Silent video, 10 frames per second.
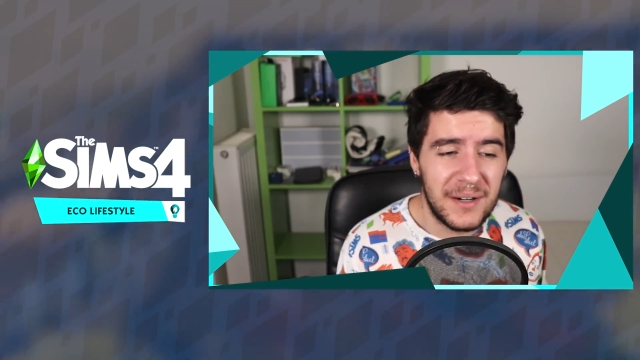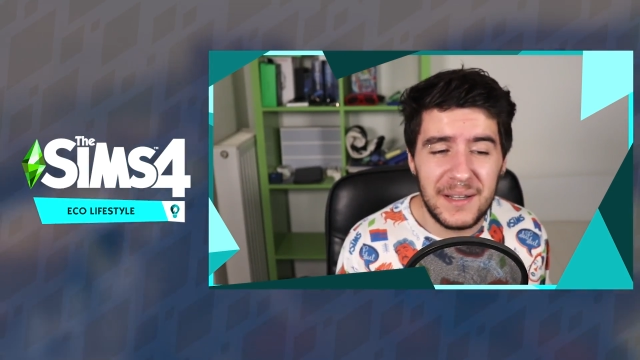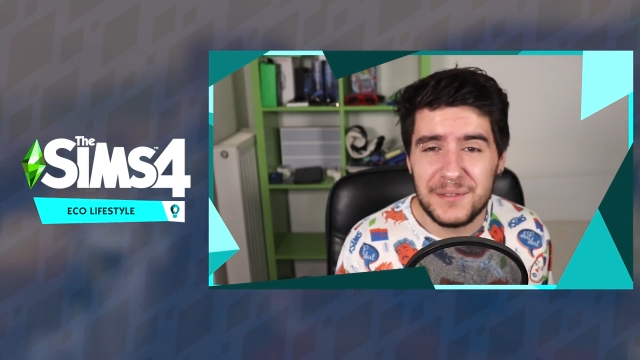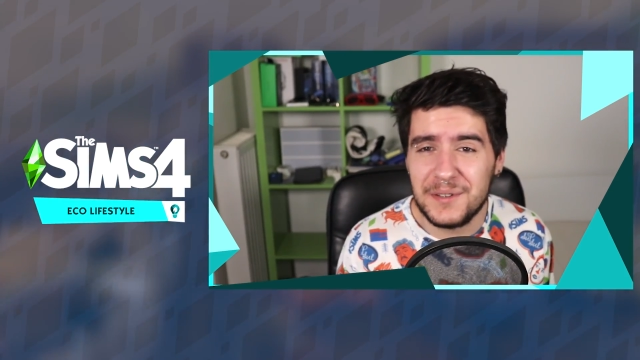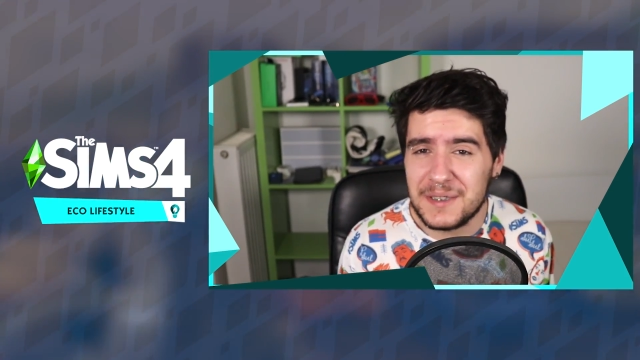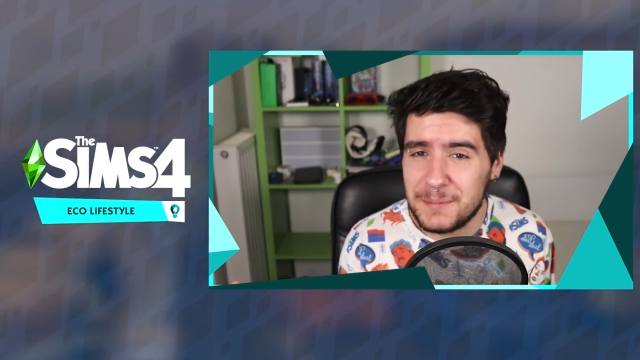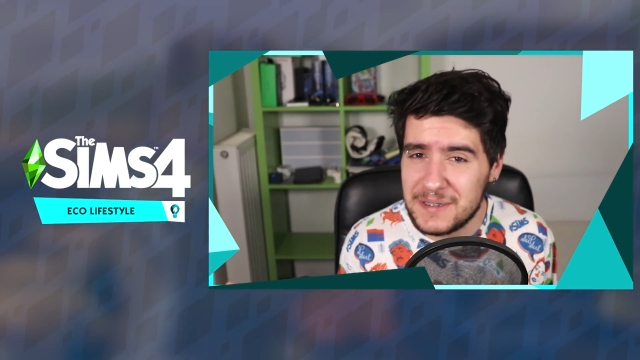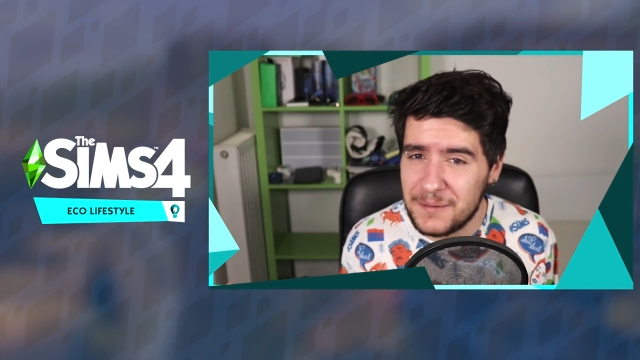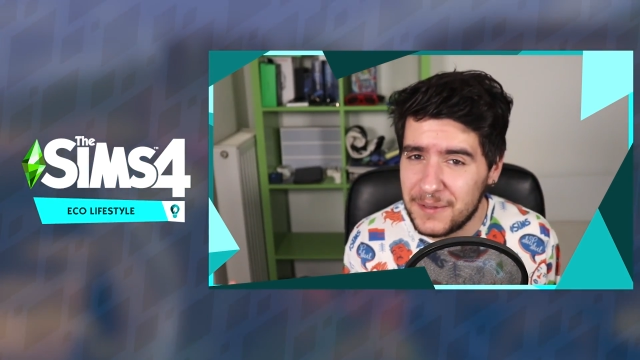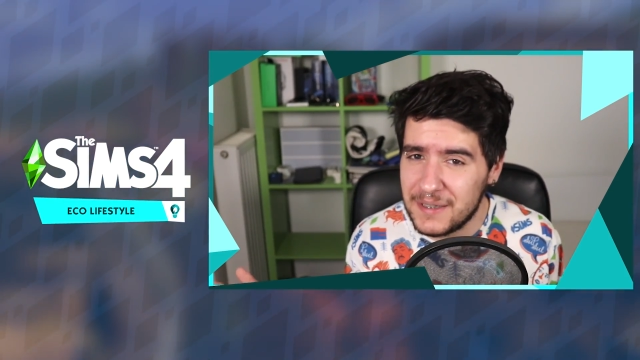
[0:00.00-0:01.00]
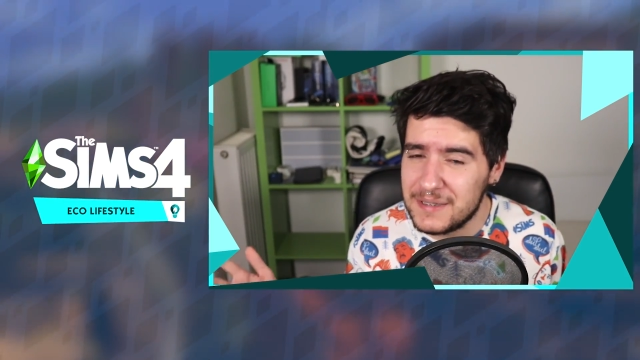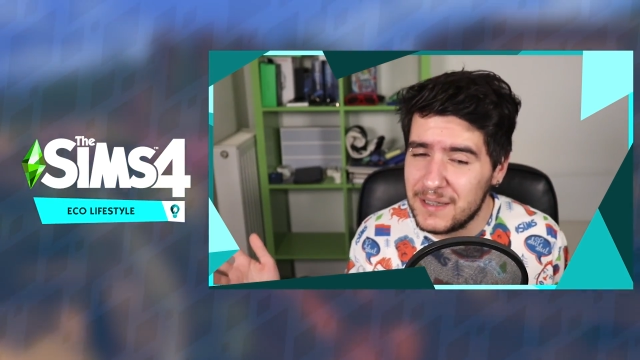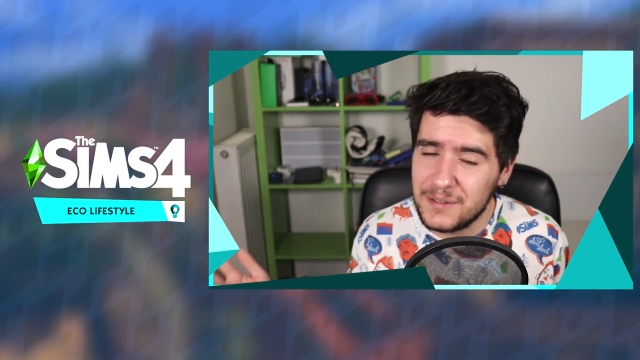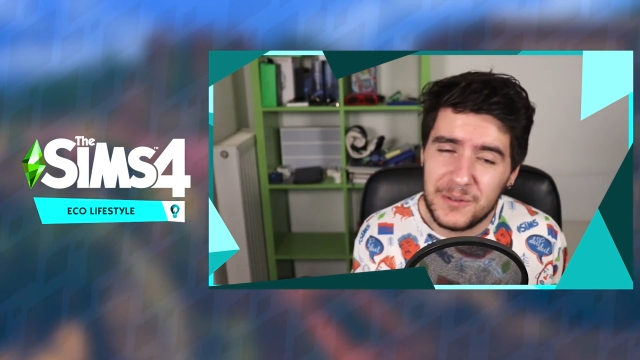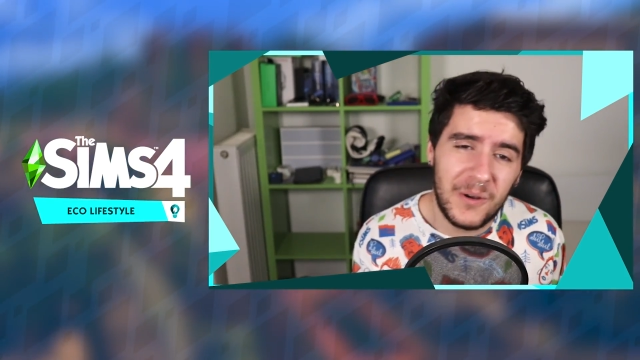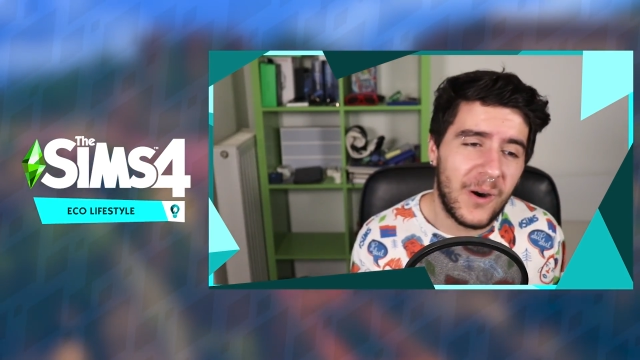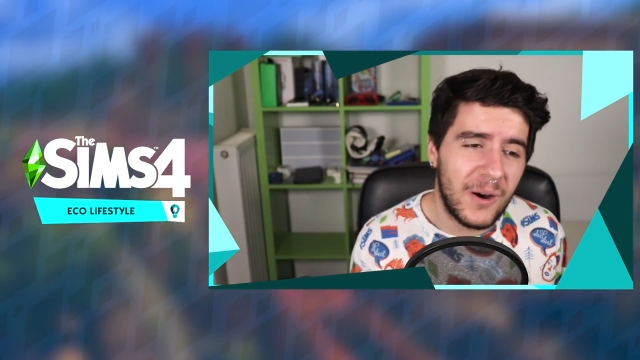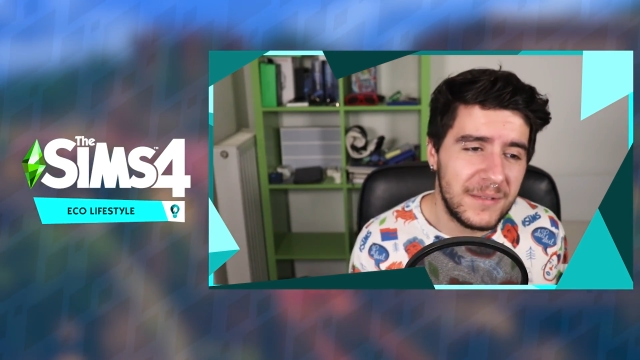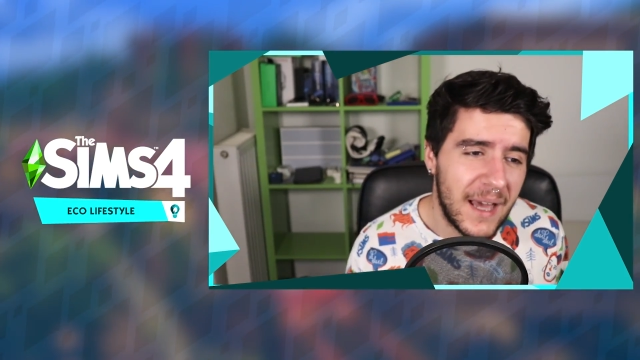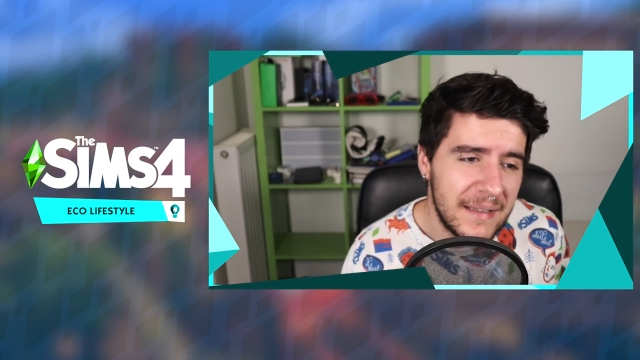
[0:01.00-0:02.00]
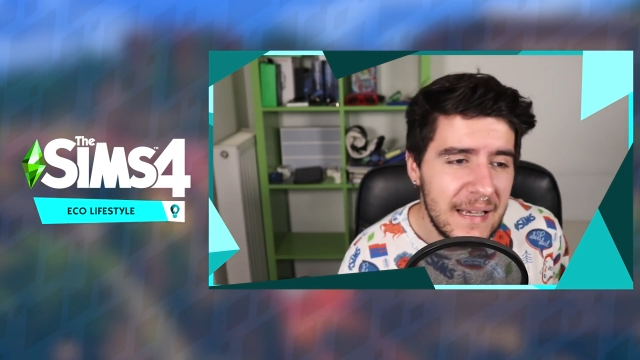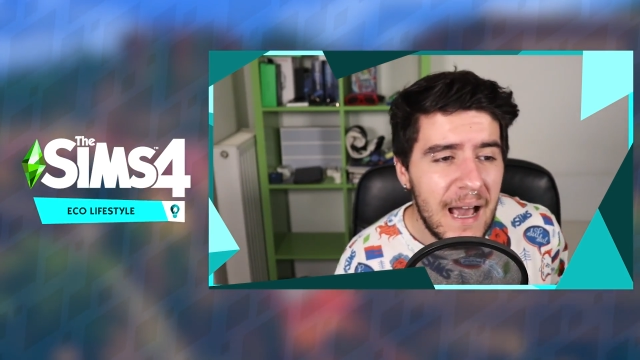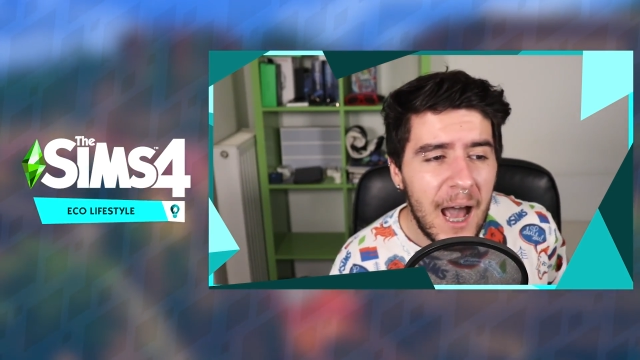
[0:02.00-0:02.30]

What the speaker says: into the specifics into all of that,